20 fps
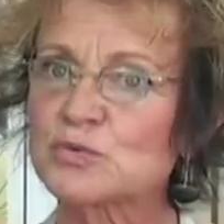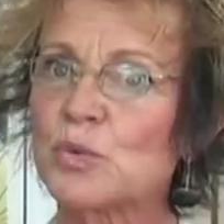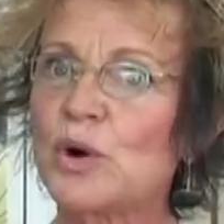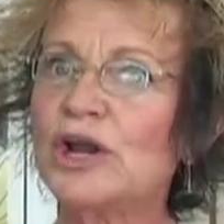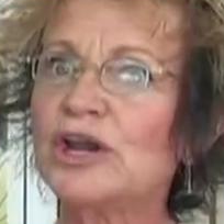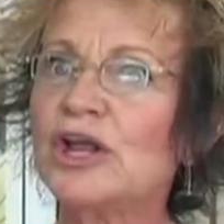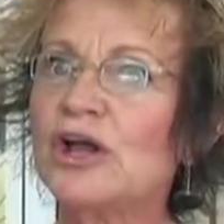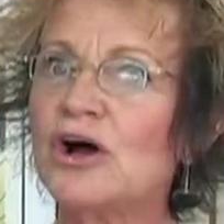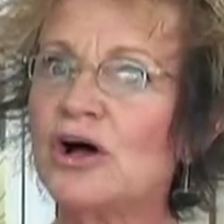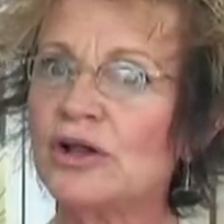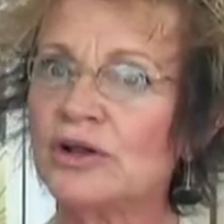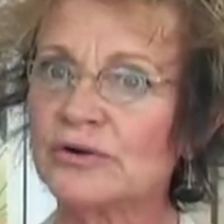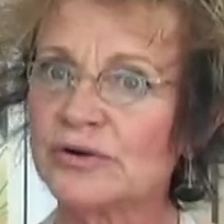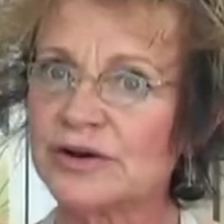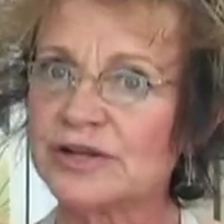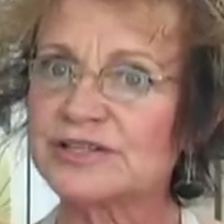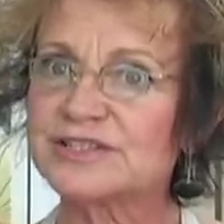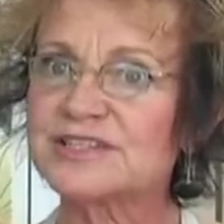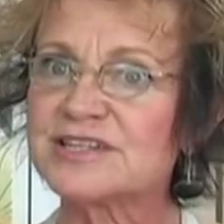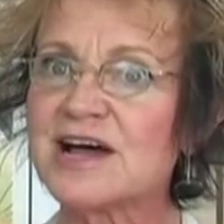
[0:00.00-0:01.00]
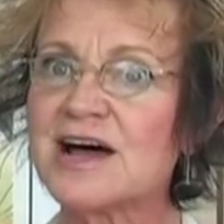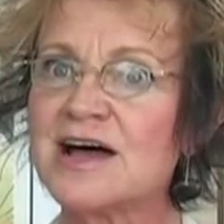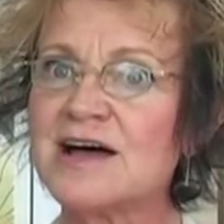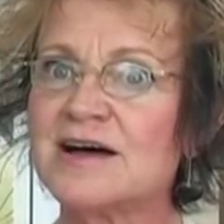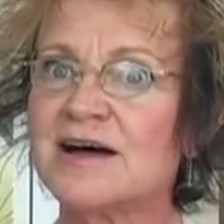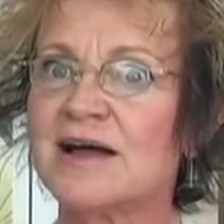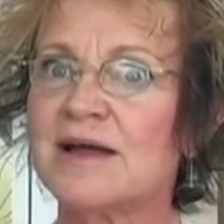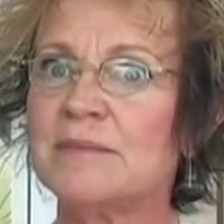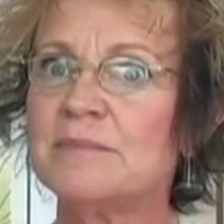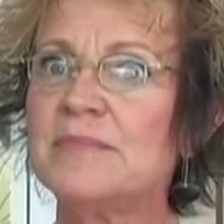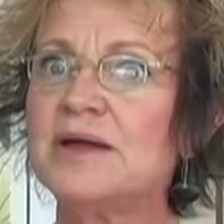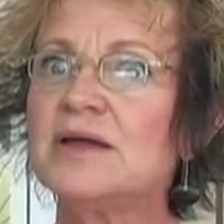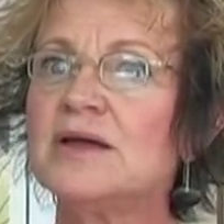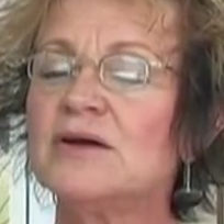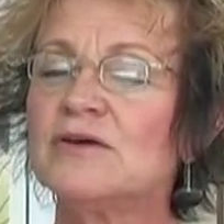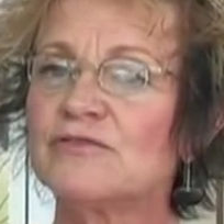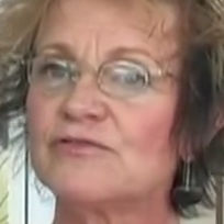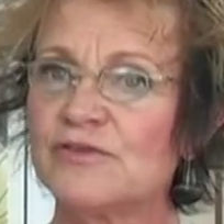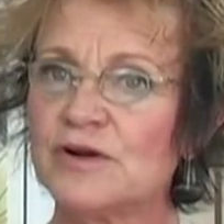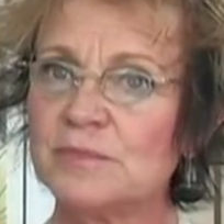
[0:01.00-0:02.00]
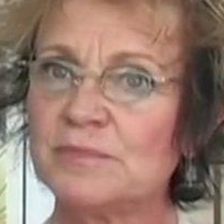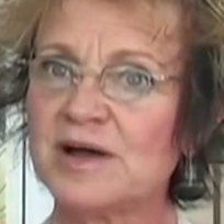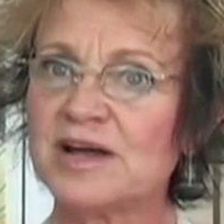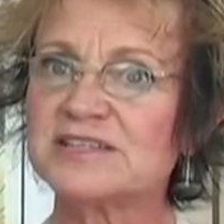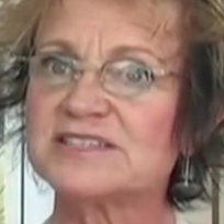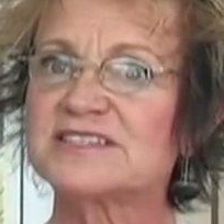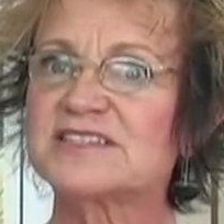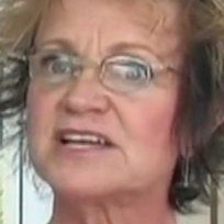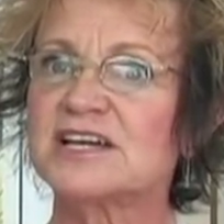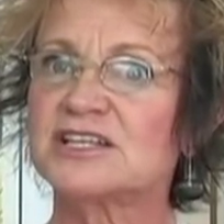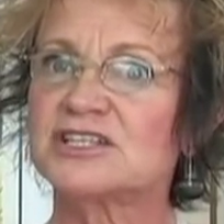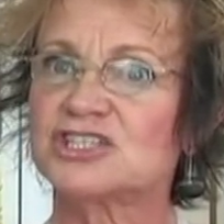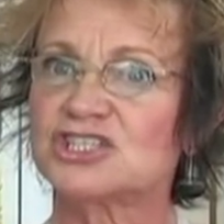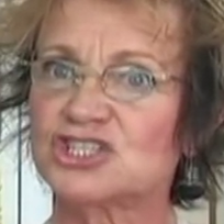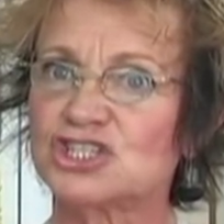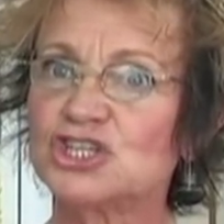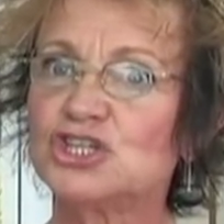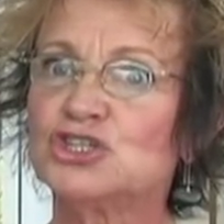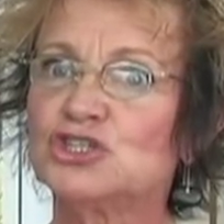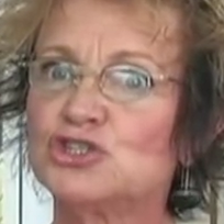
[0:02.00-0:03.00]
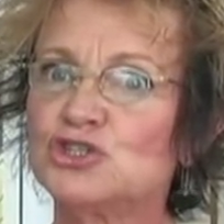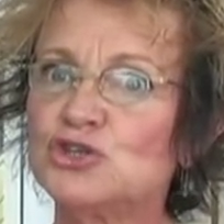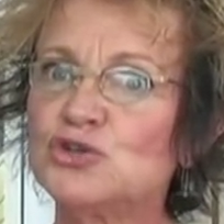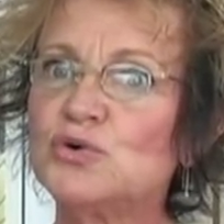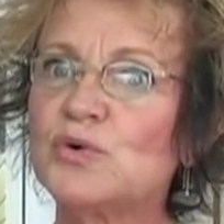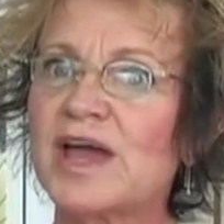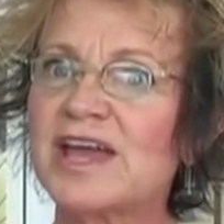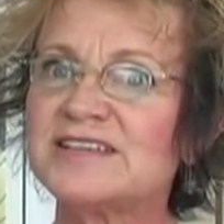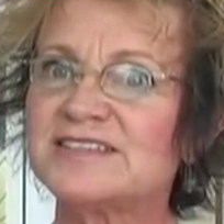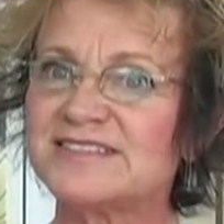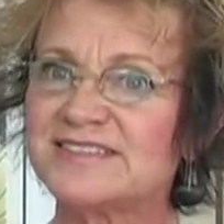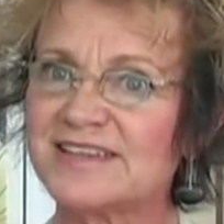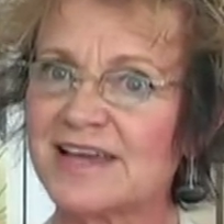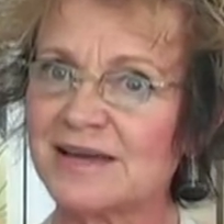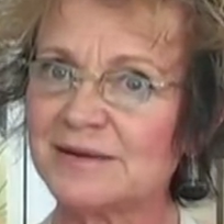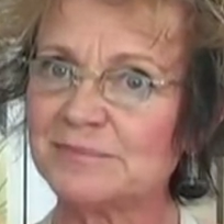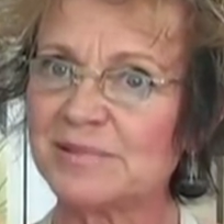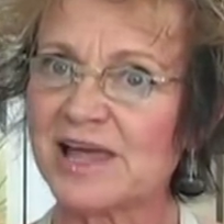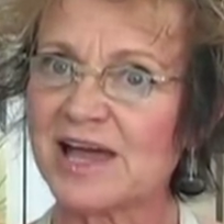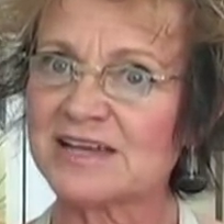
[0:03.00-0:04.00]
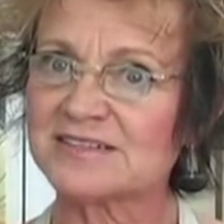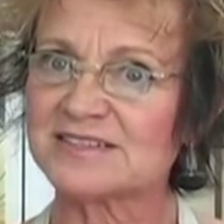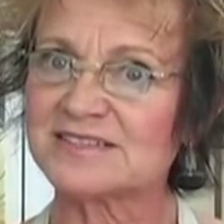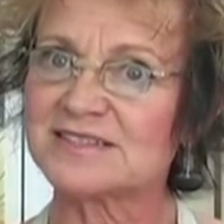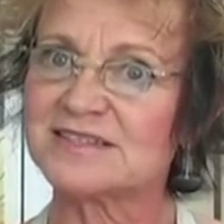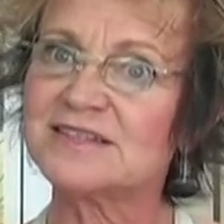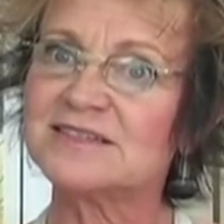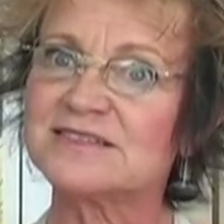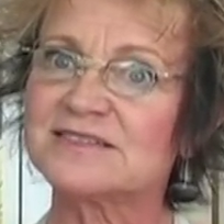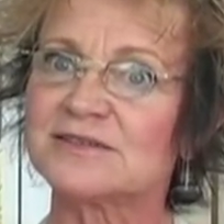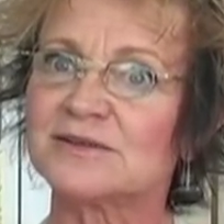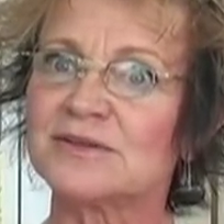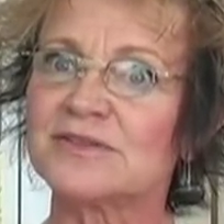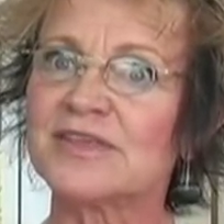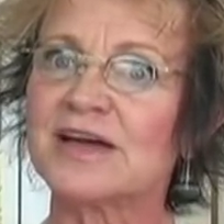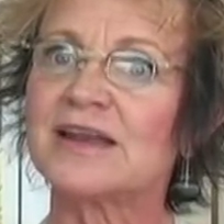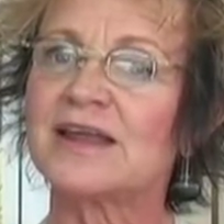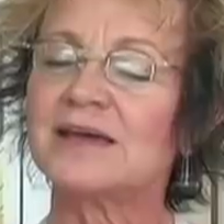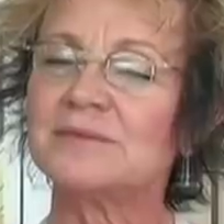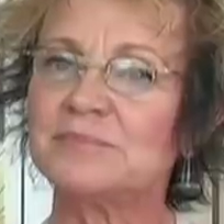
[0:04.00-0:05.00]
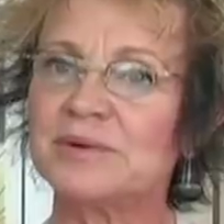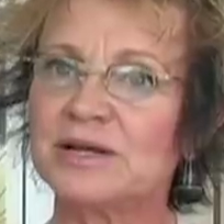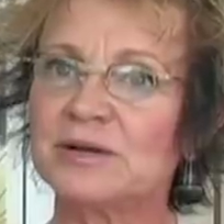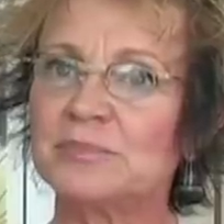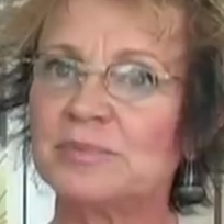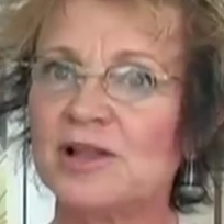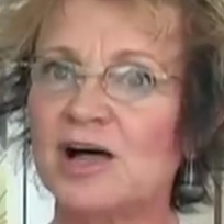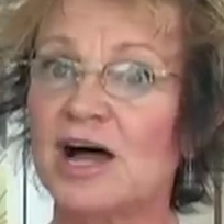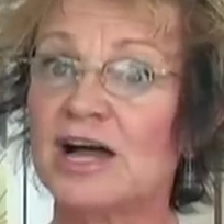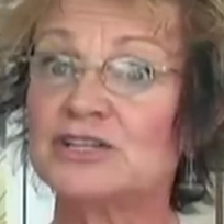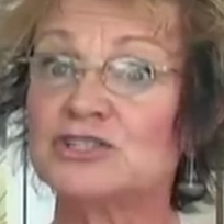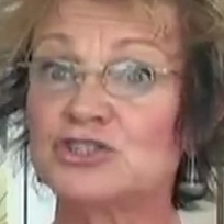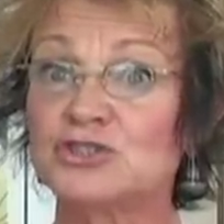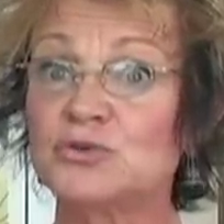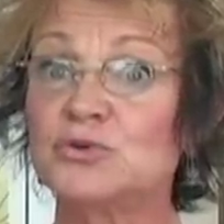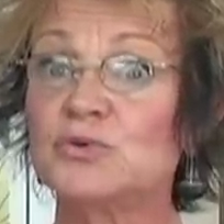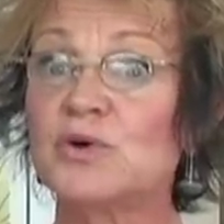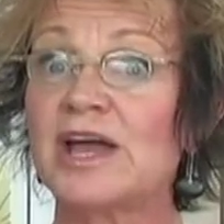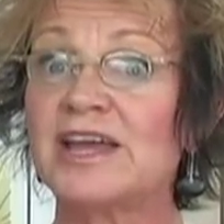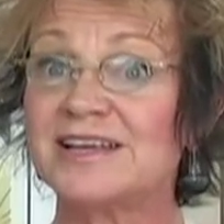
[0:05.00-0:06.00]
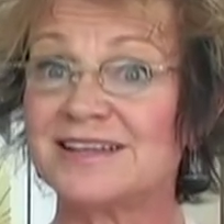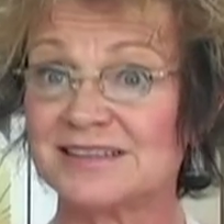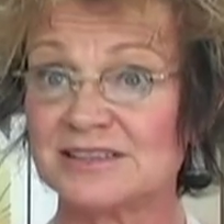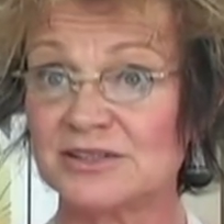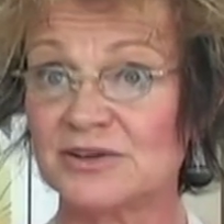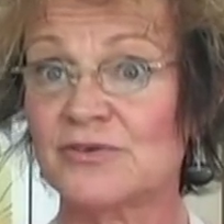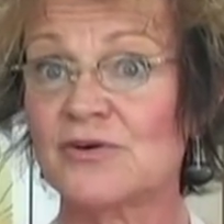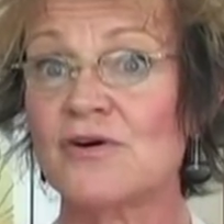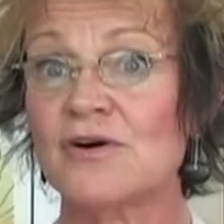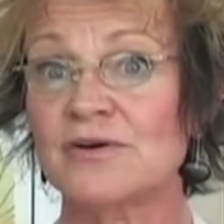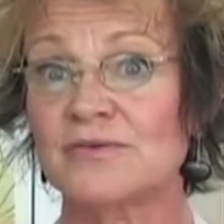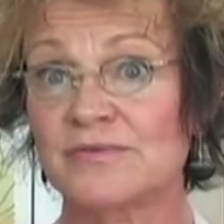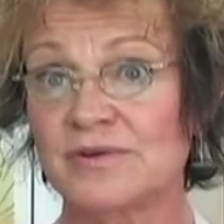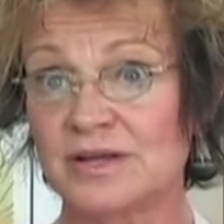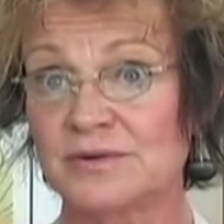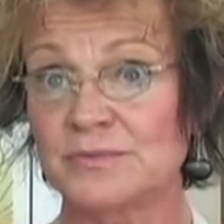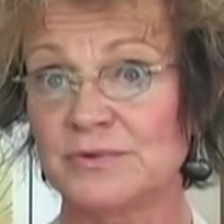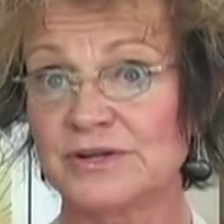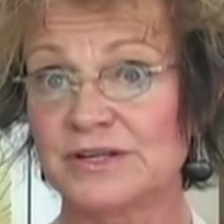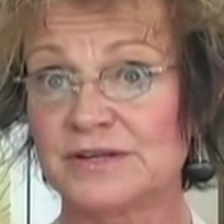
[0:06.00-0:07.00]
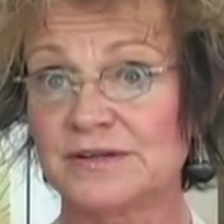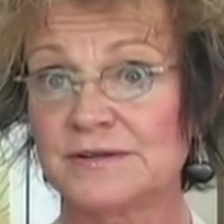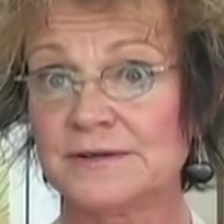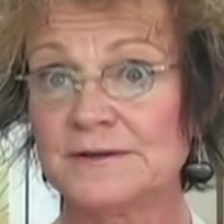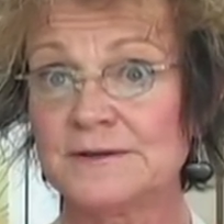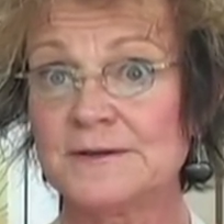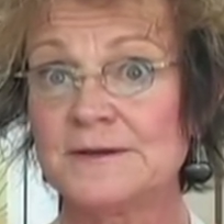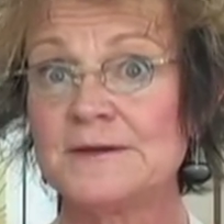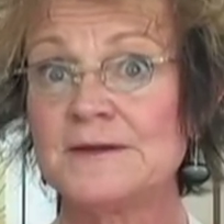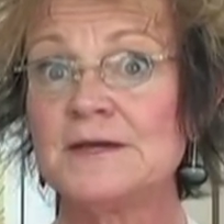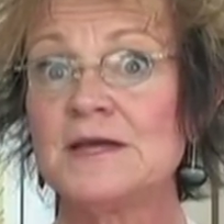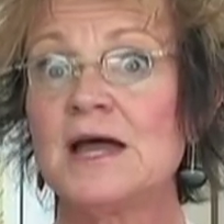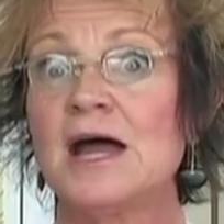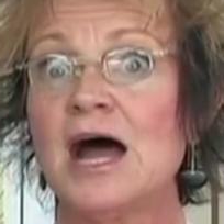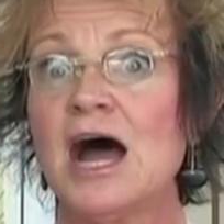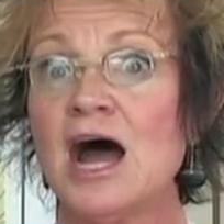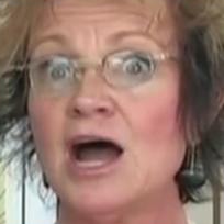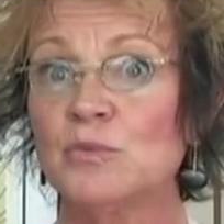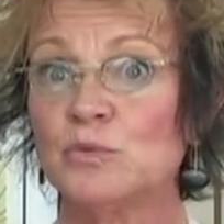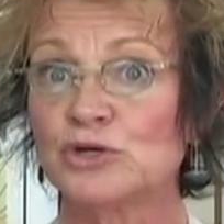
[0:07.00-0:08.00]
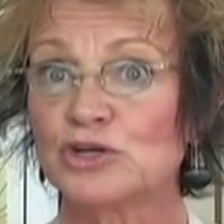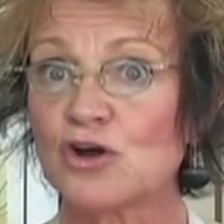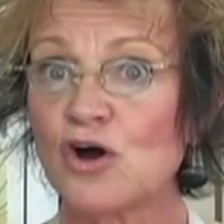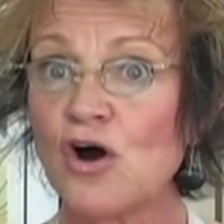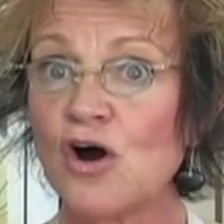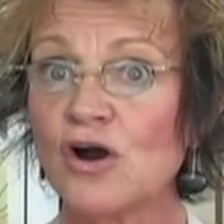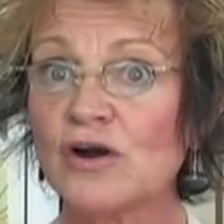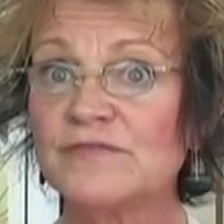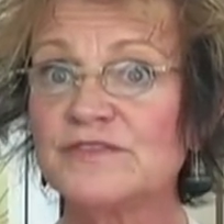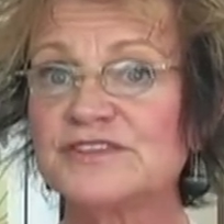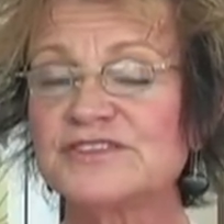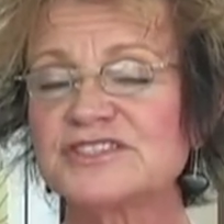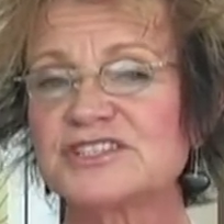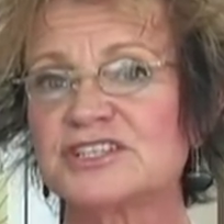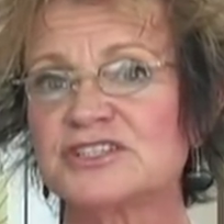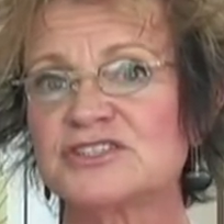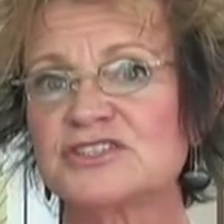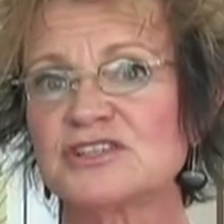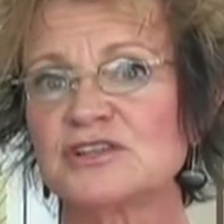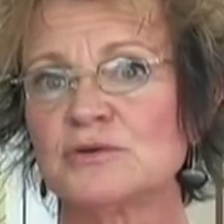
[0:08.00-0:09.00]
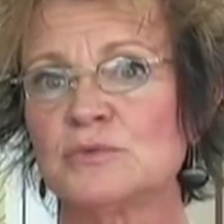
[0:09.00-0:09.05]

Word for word: one color at a time from my sketch to a sandblast stencil that had been applied to a clear heart redwood. I would carve the stencil